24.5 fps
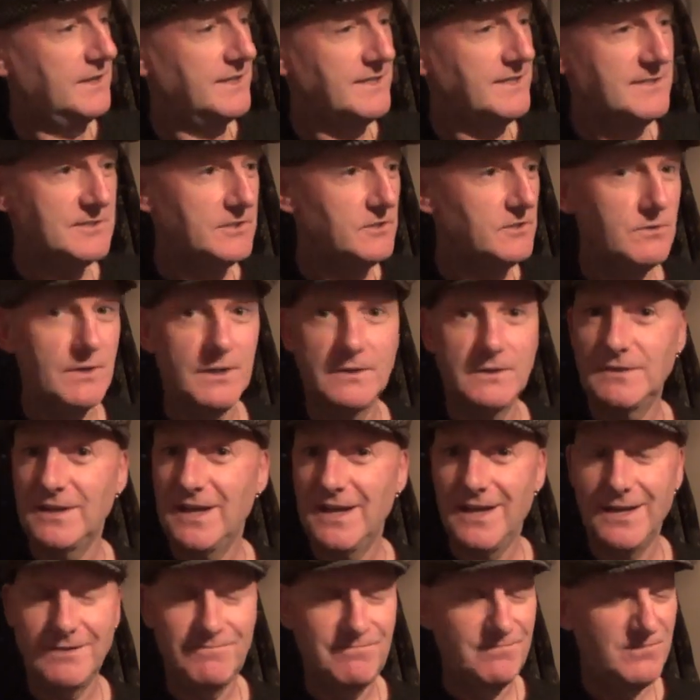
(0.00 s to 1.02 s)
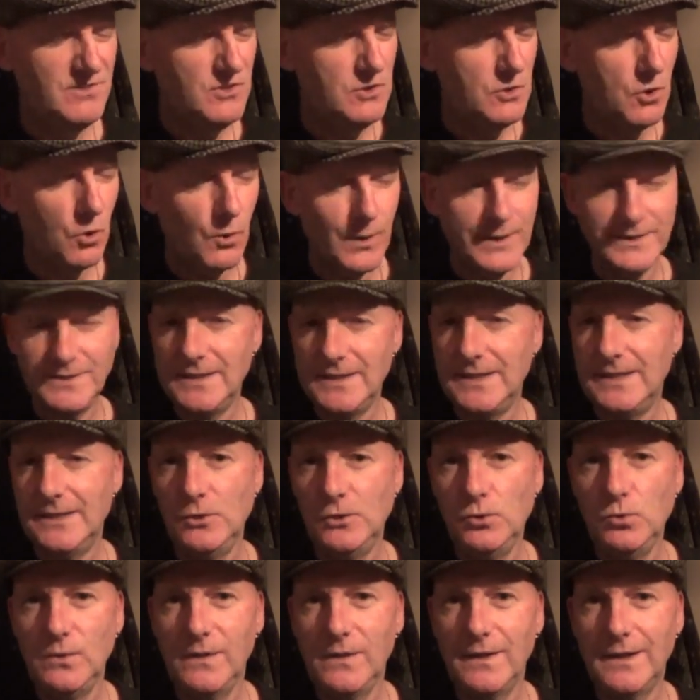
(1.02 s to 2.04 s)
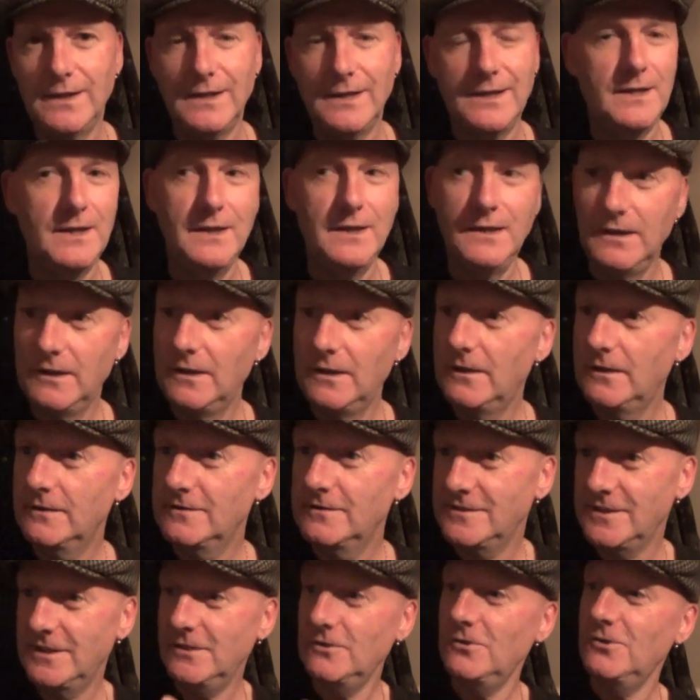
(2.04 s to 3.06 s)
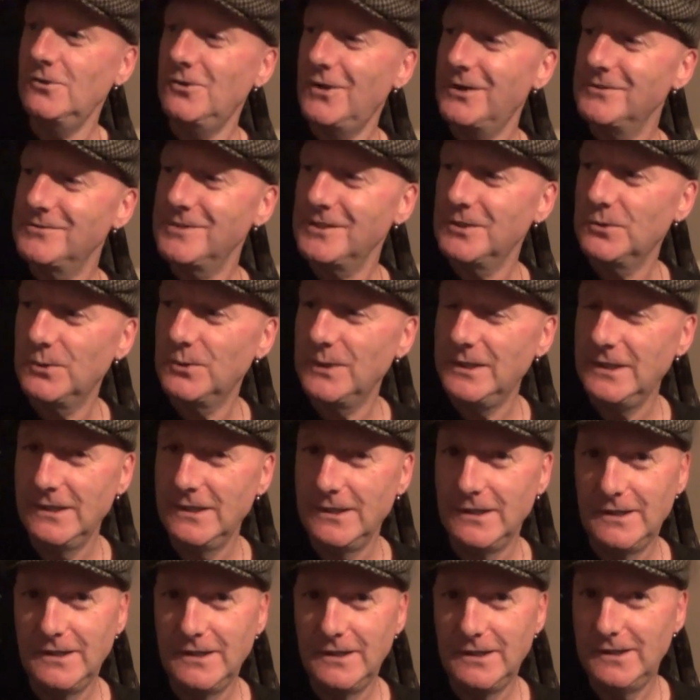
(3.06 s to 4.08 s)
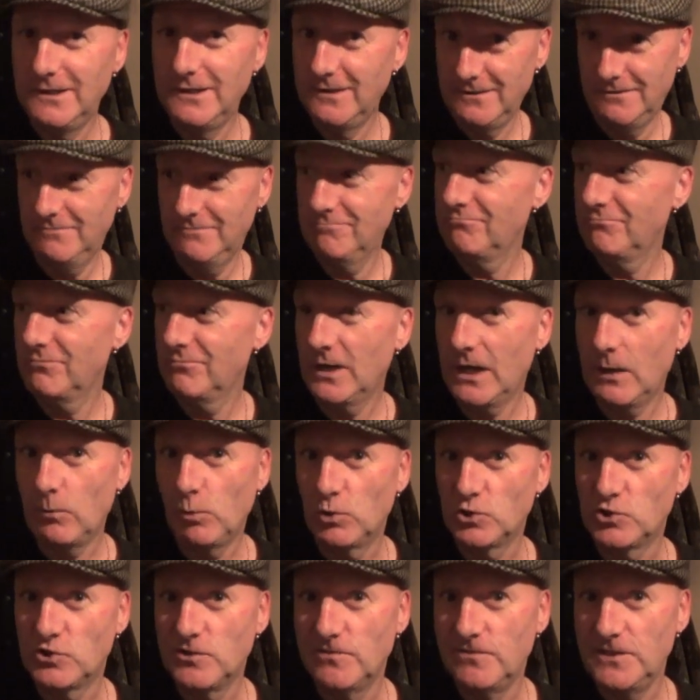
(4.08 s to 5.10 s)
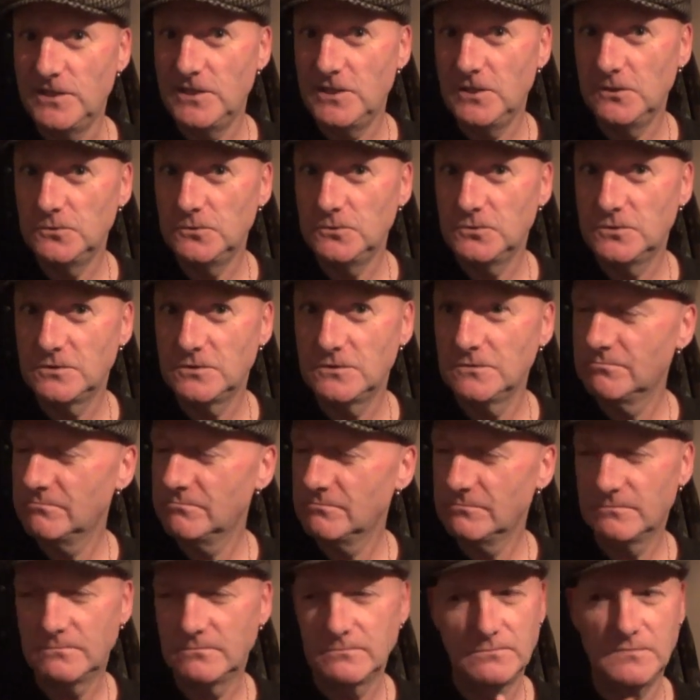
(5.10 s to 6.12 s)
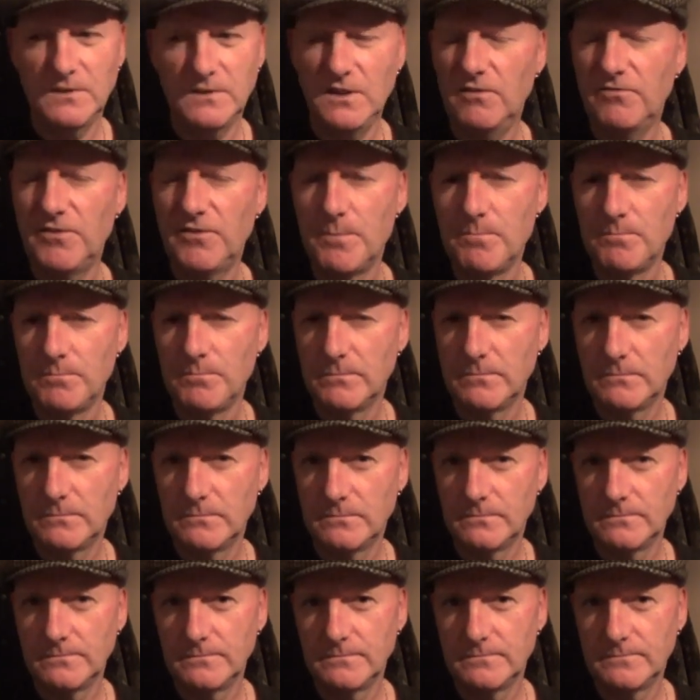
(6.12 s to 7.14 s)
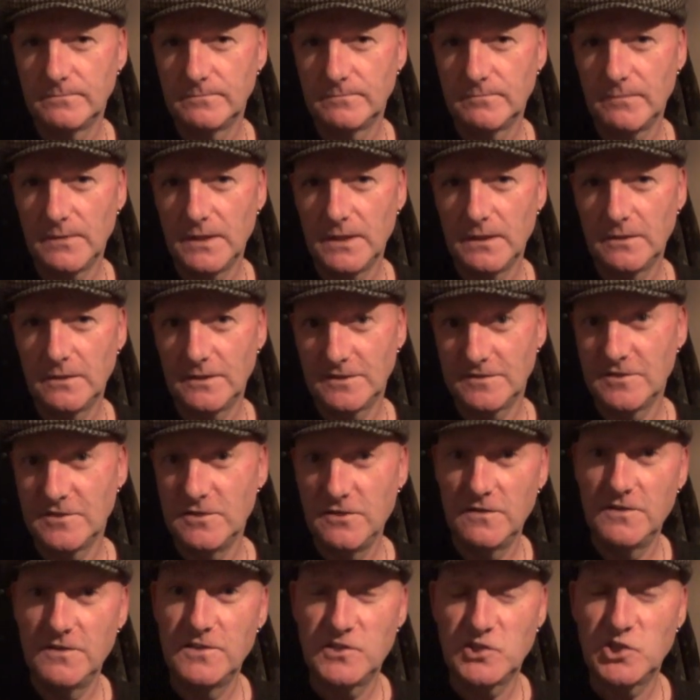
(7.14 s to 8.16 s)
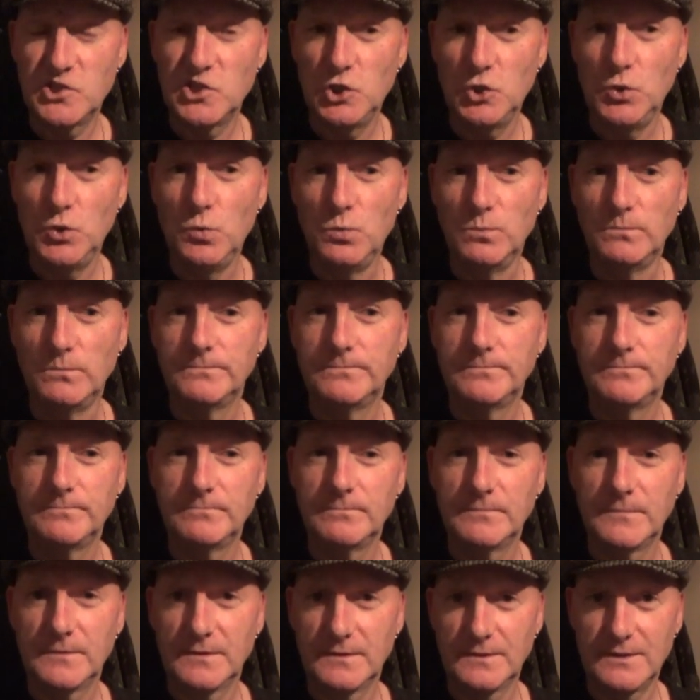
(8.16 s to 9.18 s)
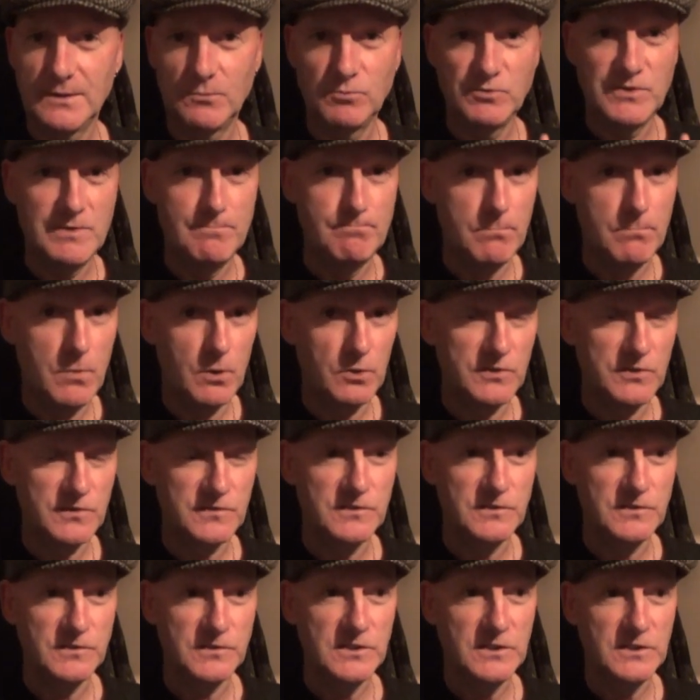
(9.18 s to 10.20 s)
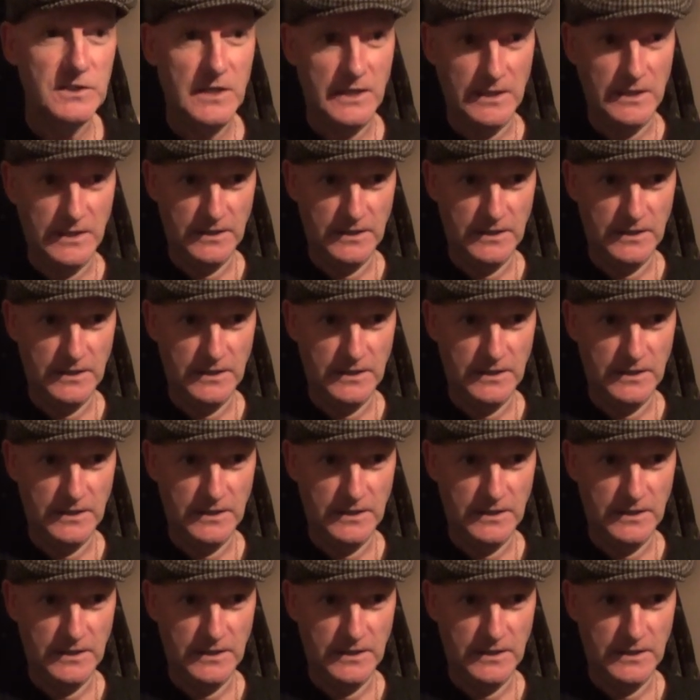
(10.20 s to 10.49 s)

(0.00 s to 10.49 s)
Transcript: And I turn around, I've no idea who they are. I say, oh, how's it going? I watch your videos. Love them. That's another two. That was in Morrison's.